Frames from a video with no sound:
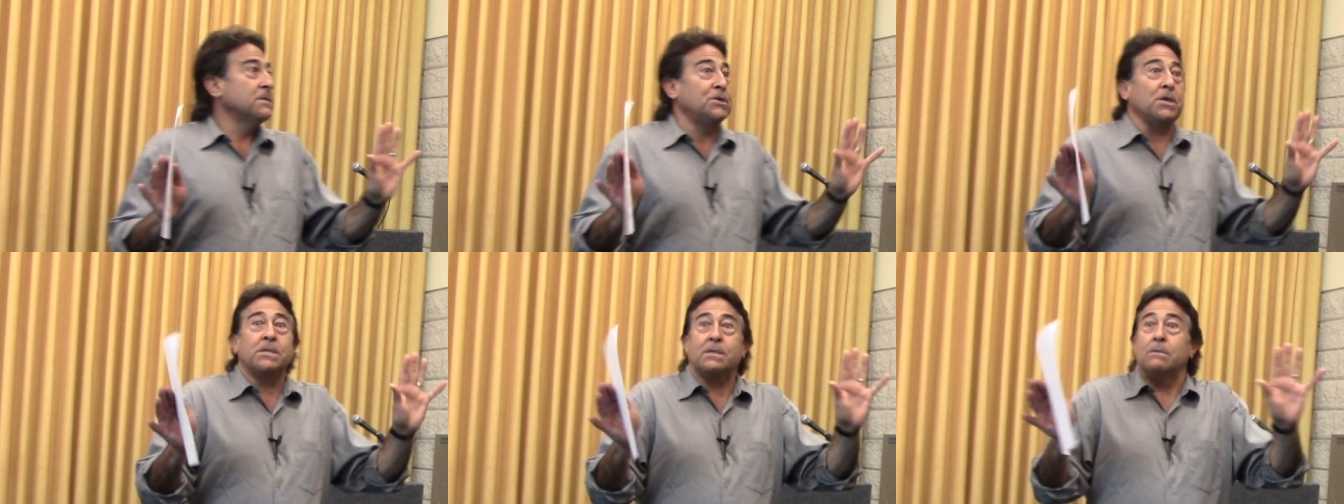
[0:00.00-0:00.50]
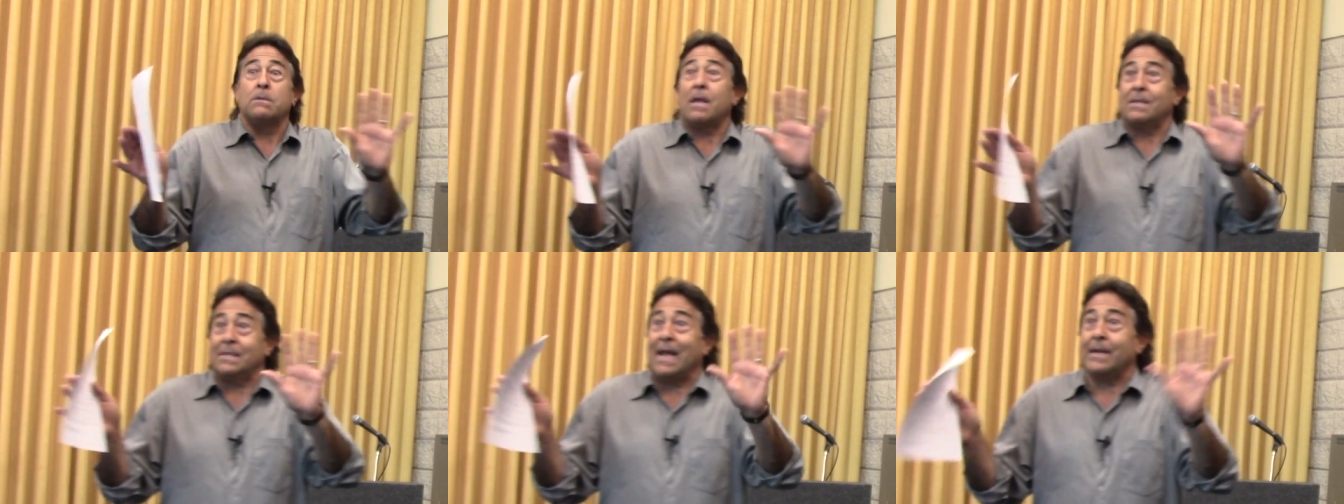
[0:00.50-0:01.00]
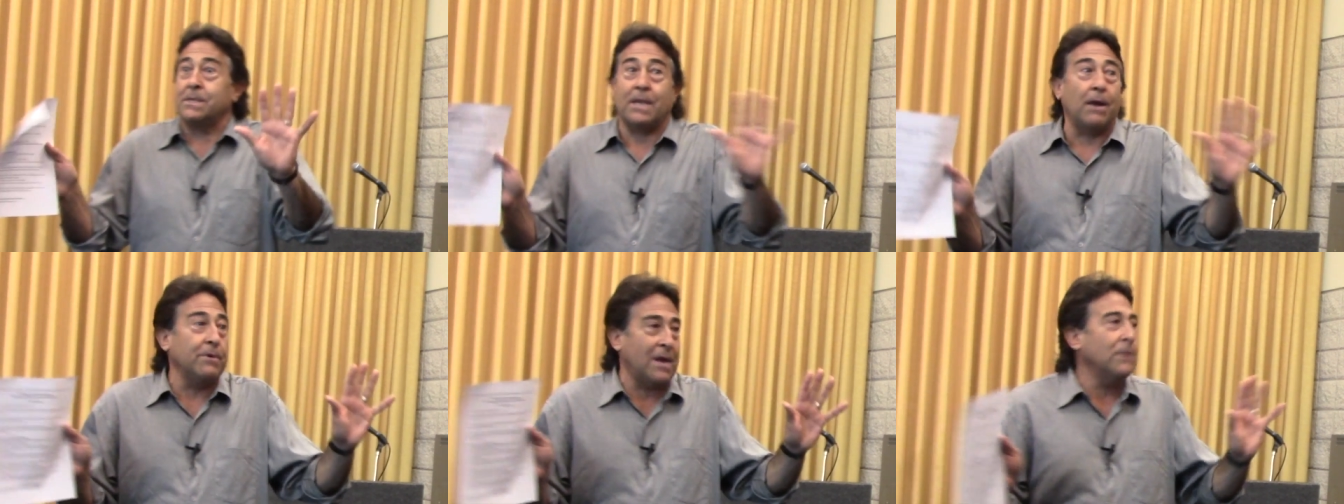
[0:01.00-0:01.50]
it's not a
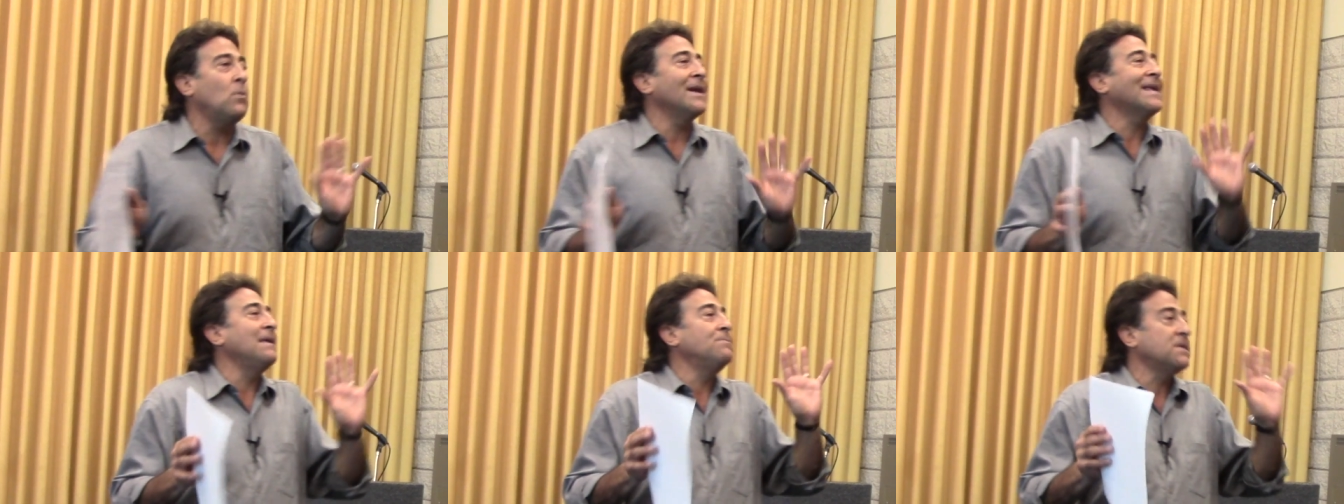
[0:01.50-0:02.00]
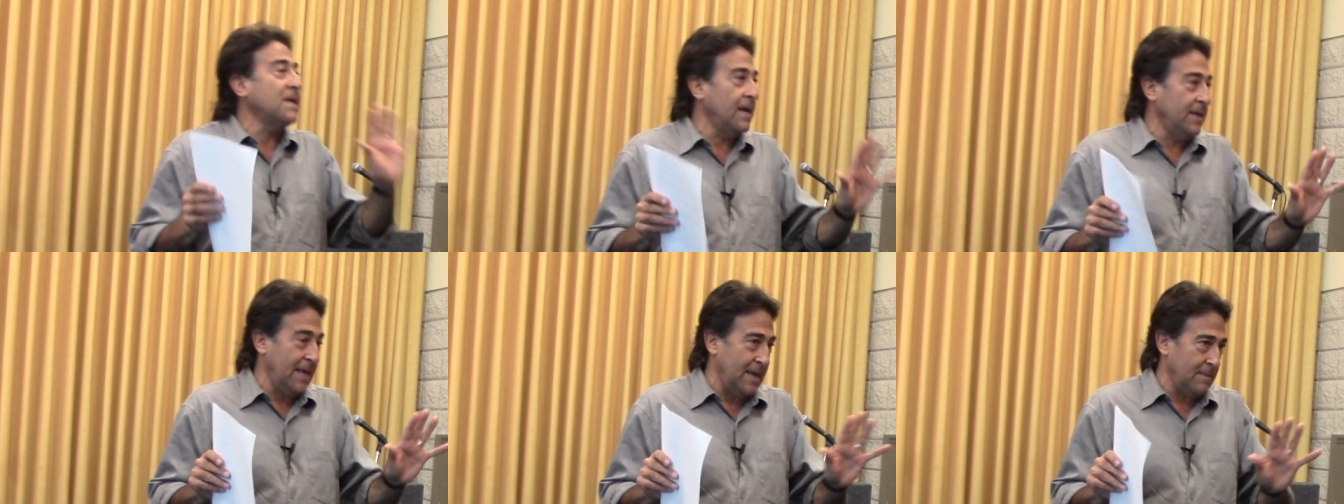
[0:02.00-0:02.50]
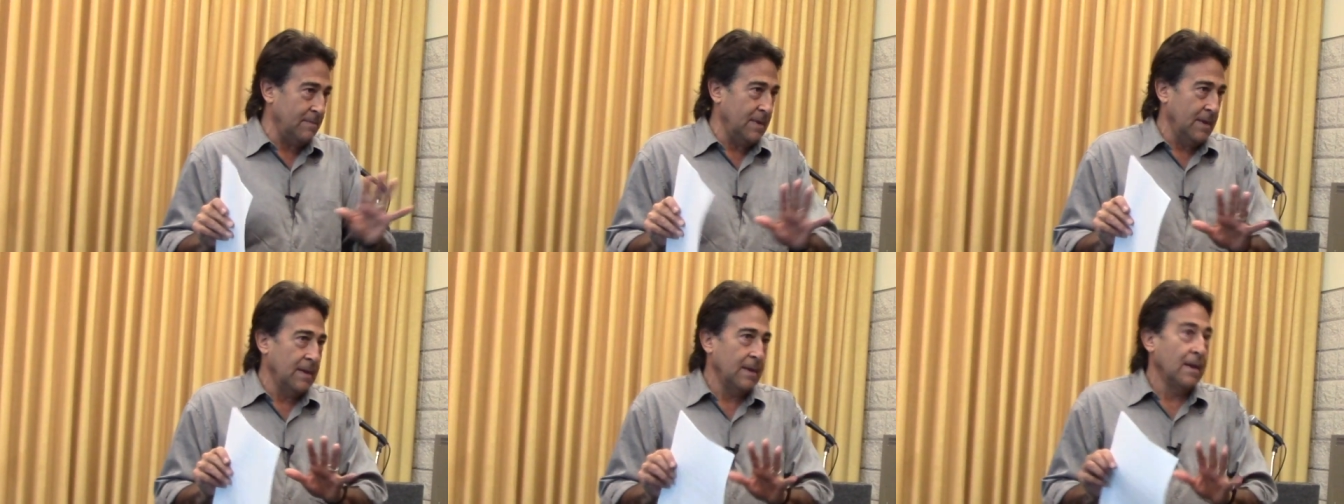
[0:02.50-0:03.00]
stereotype, I don't want to keep saying that.
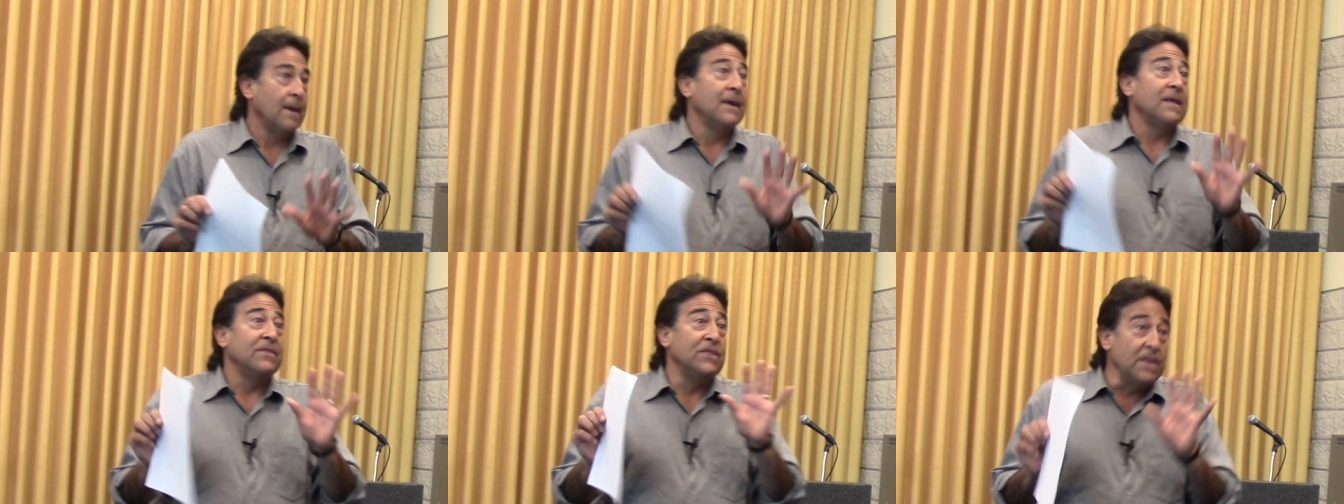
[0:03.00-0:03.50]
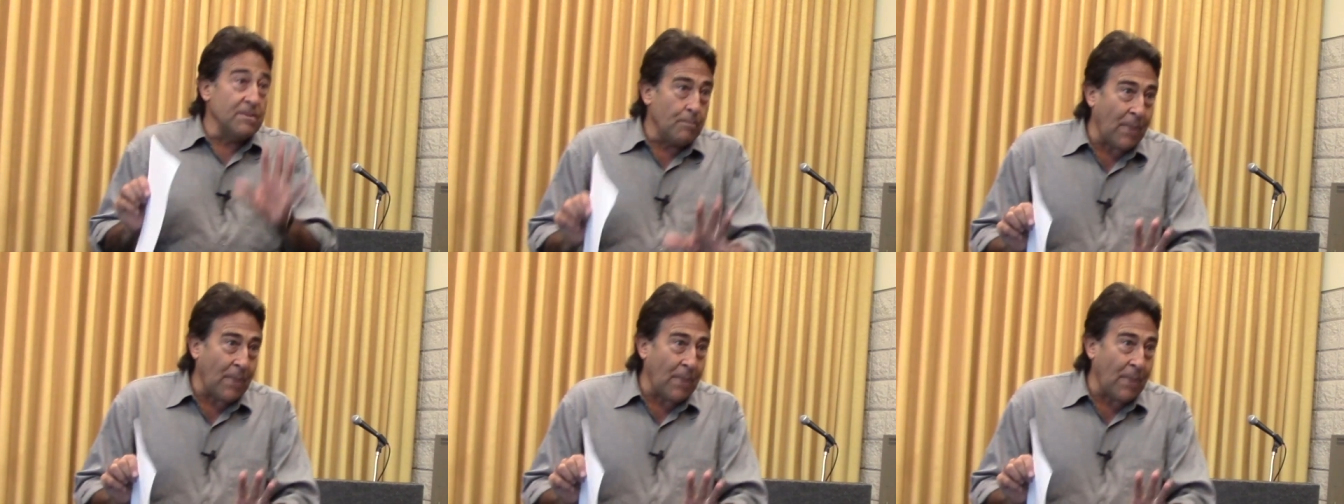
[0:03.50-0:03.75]
Yeah.